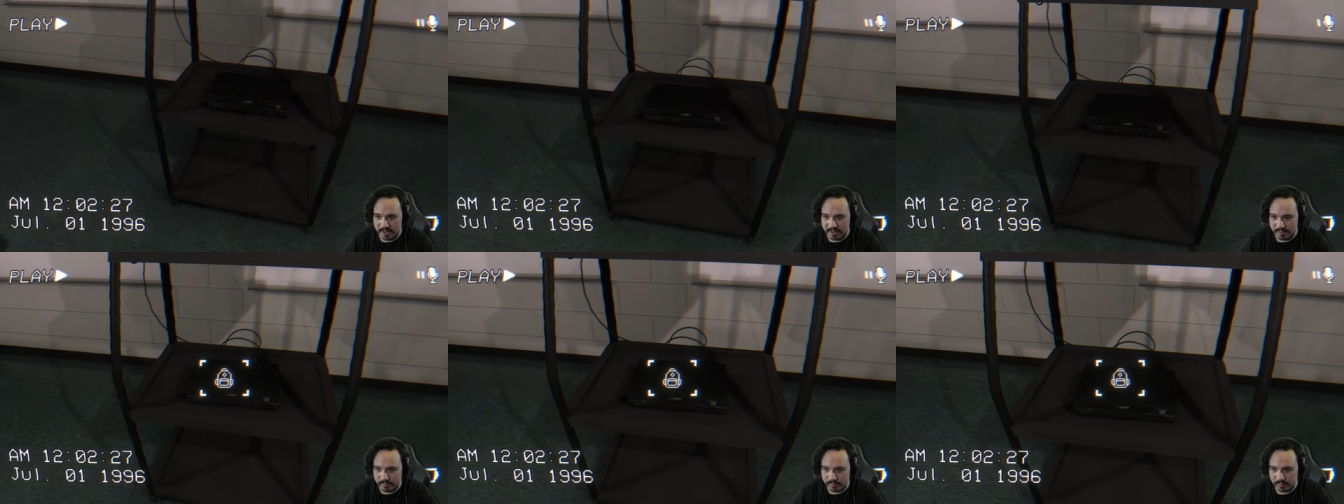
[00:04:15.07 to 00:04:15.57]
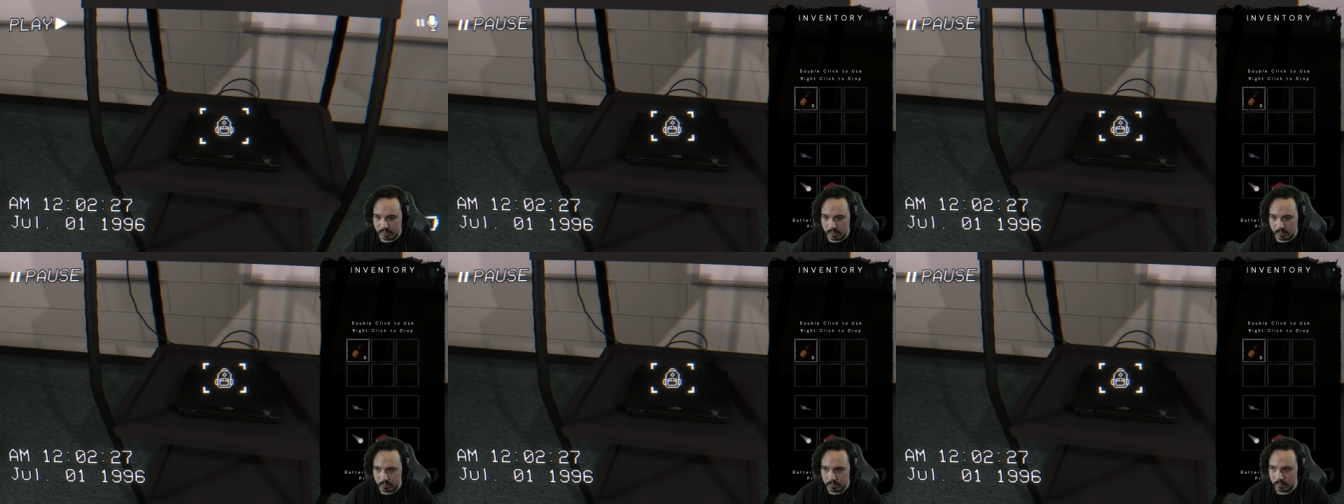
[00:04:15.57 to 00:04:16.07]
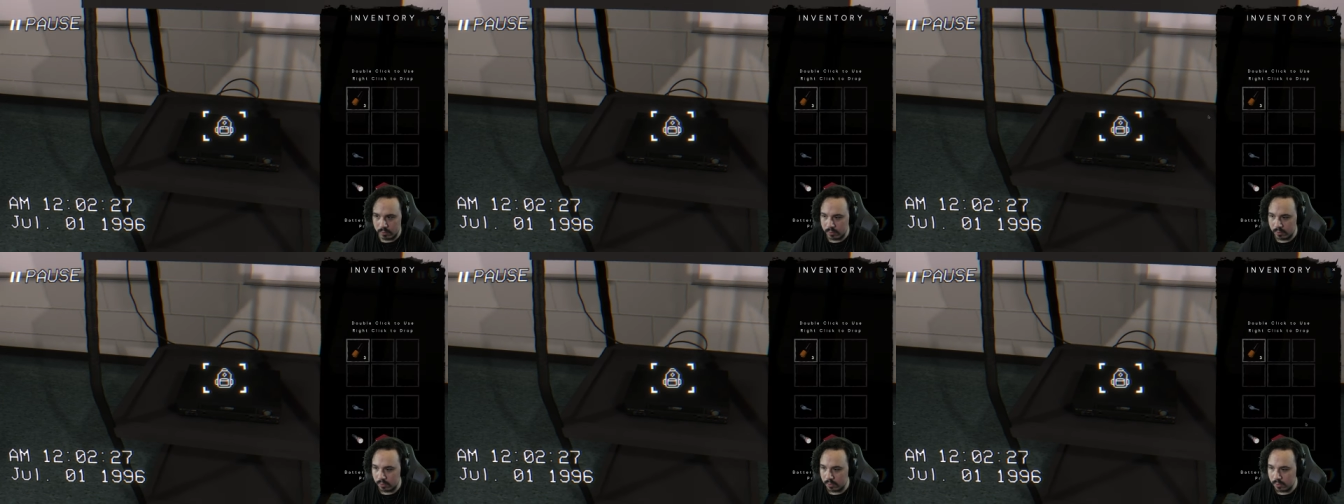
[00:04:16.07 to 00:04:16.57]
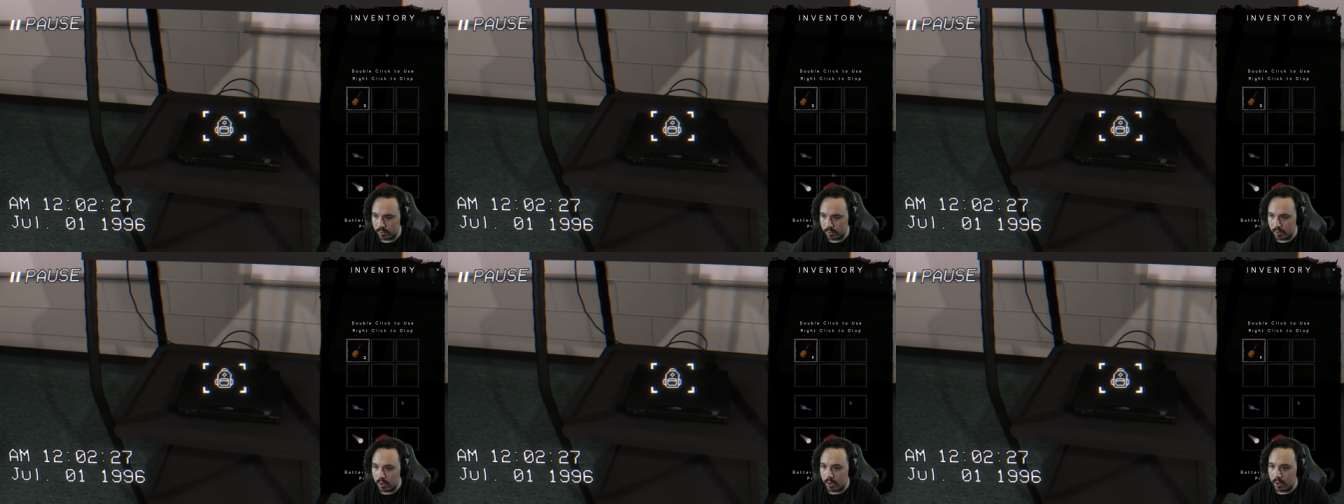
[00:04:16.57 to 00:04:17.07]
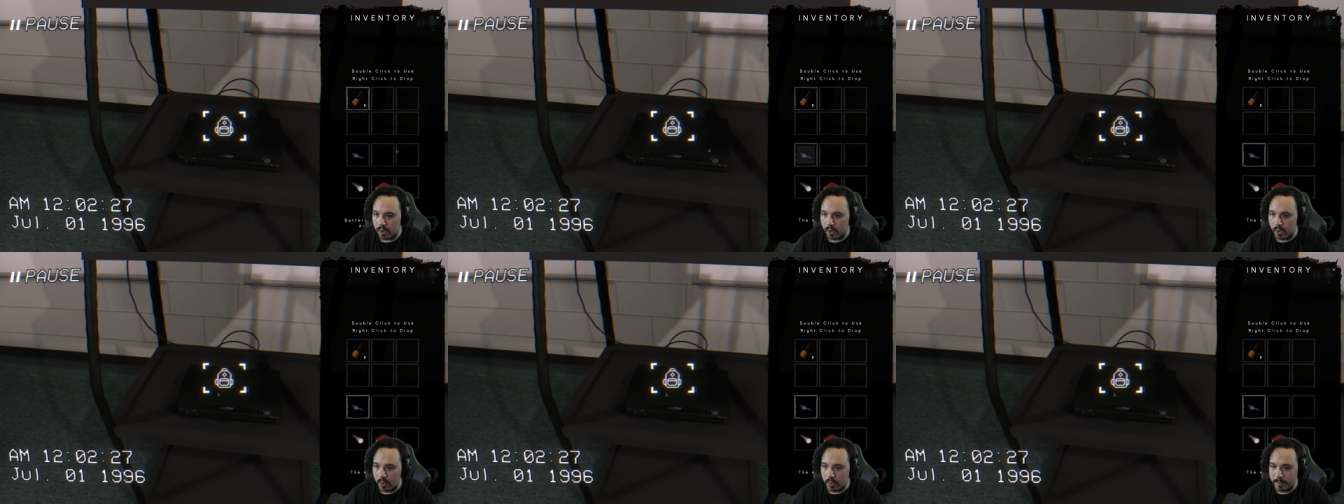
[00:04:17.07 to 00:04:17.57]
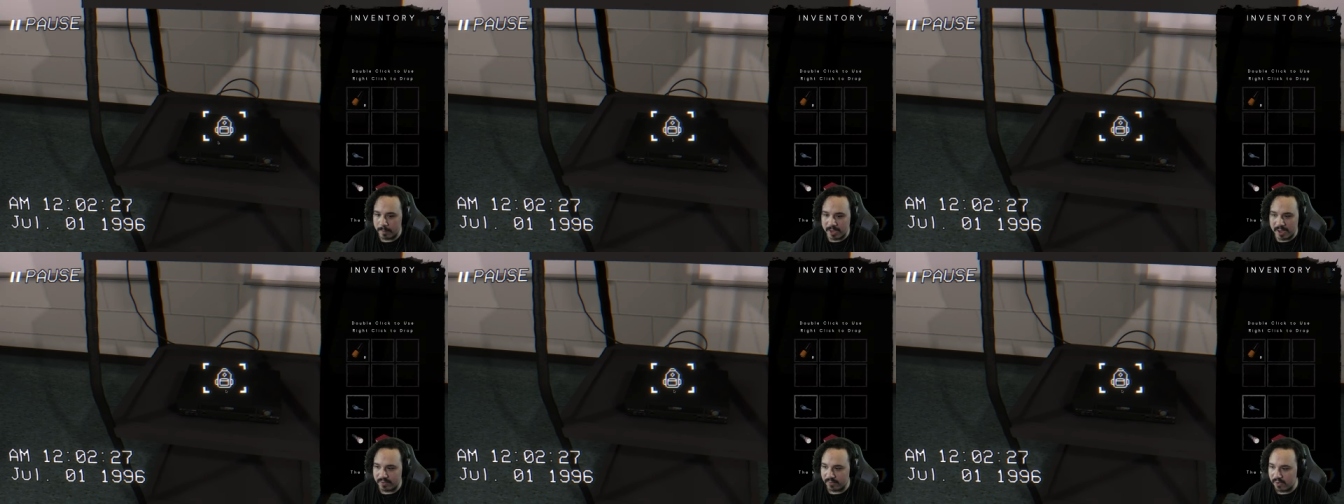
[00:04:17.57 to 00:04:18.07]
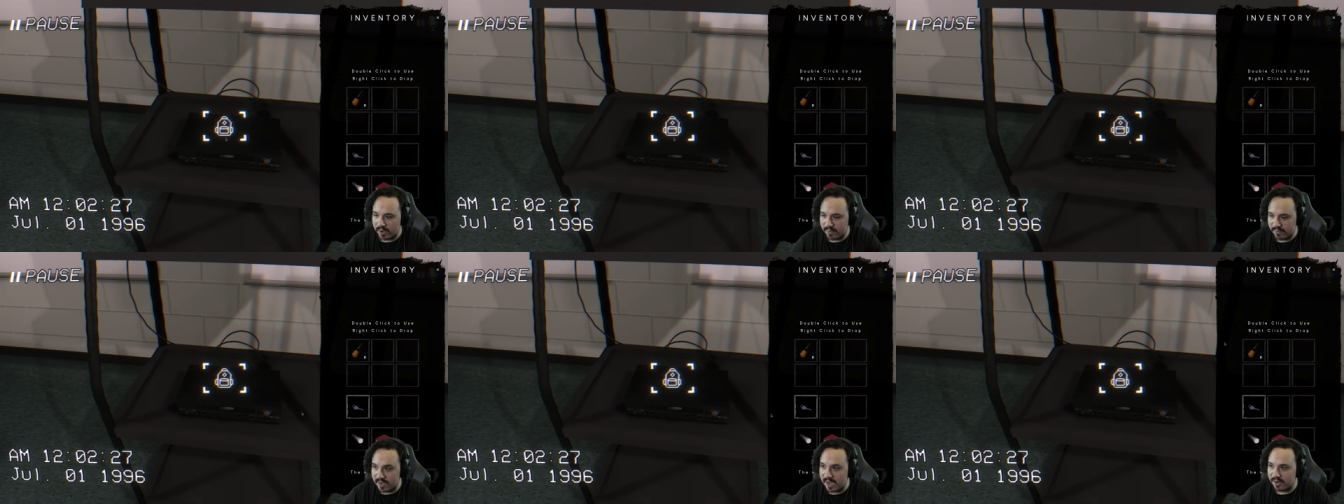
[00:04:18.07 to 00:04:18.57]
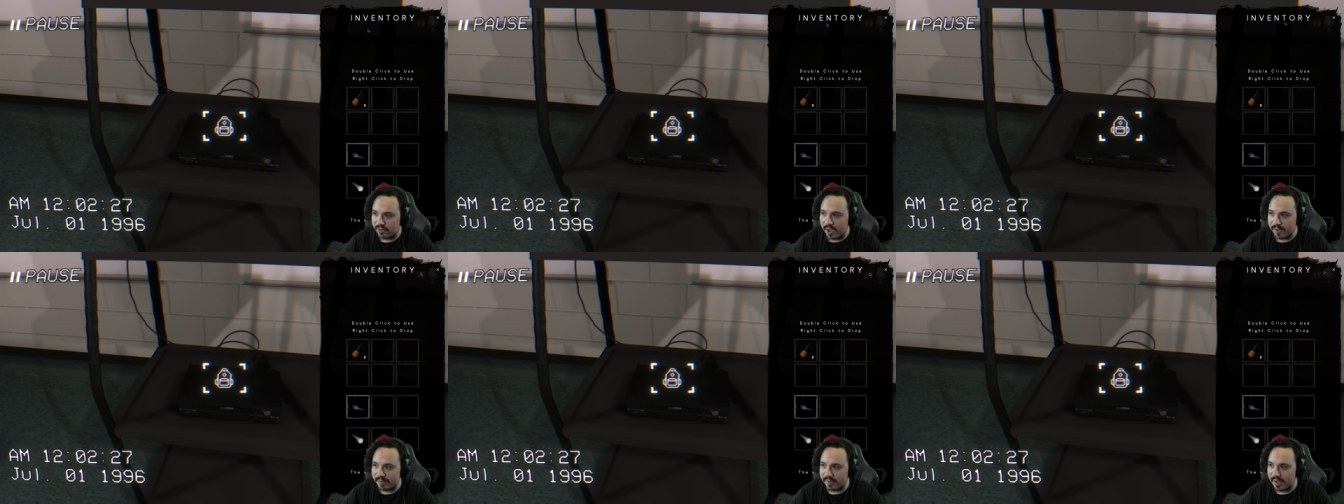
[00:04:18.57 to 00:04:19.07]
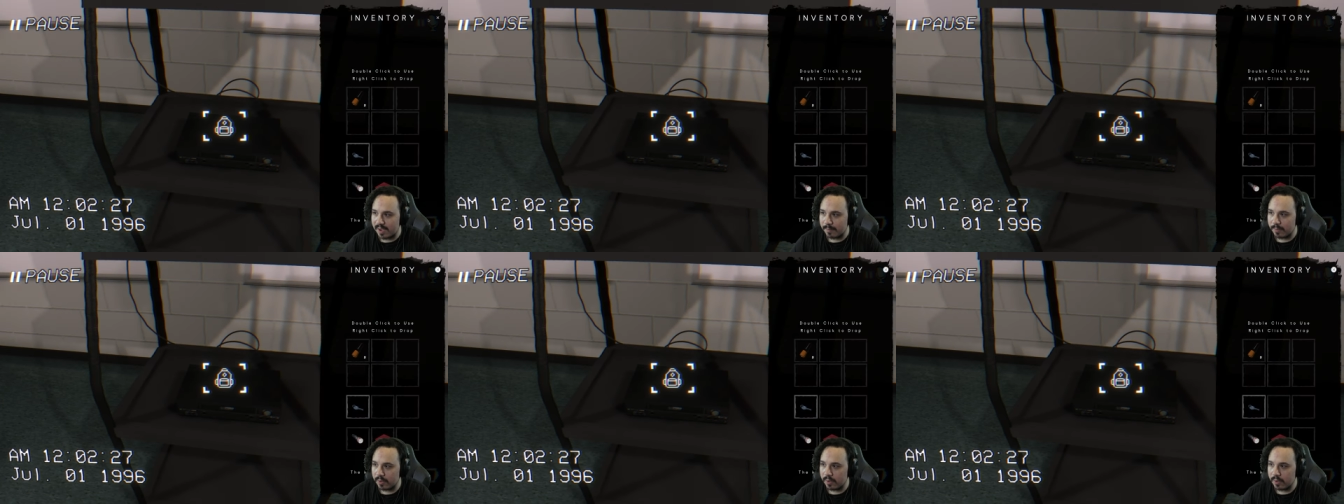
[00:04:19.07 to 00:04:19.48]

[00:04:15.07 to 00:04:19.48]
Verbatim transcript: is. Oh. Oh, maybe I have to find a V H S tape.